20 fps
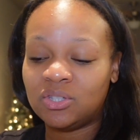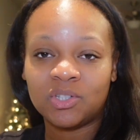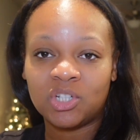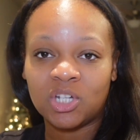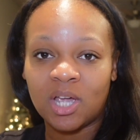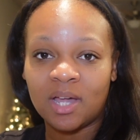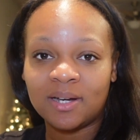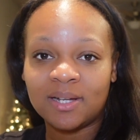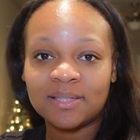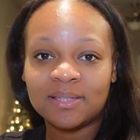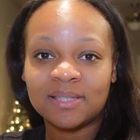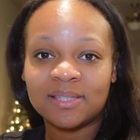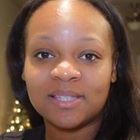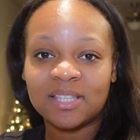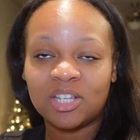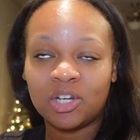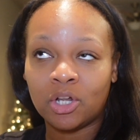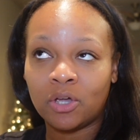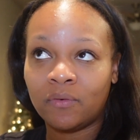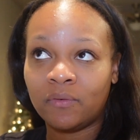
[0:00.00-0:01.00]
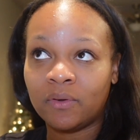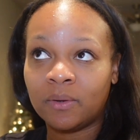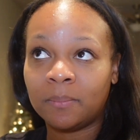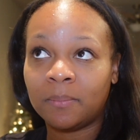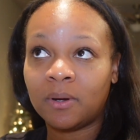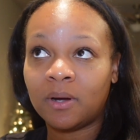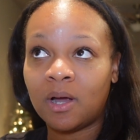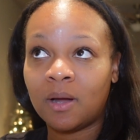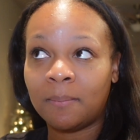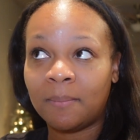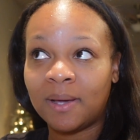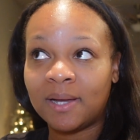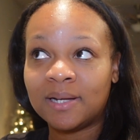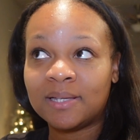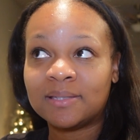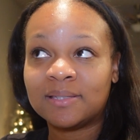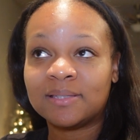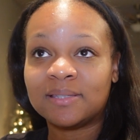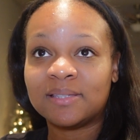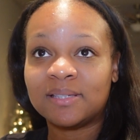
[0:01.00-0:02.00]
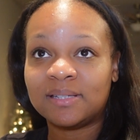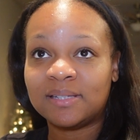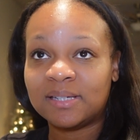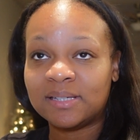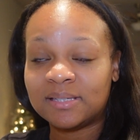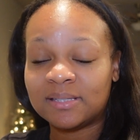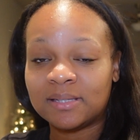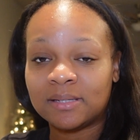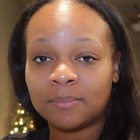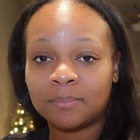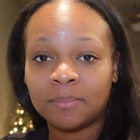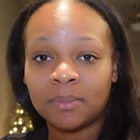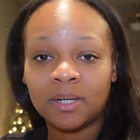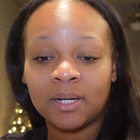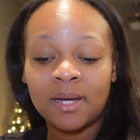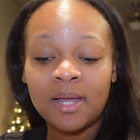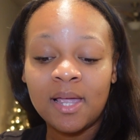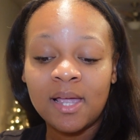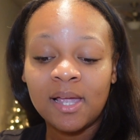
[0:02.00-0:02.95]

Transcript: Gianni's is in November, Armani's is in December,